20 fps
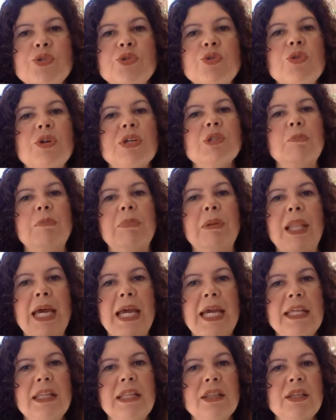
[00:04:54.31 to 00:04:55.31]
you
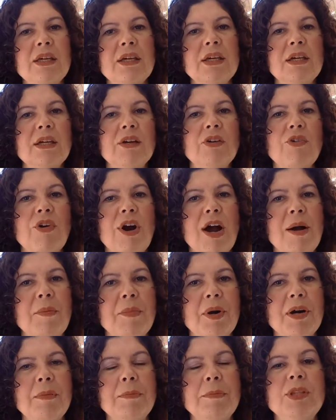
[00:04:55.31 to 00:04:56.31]
explain the grammar,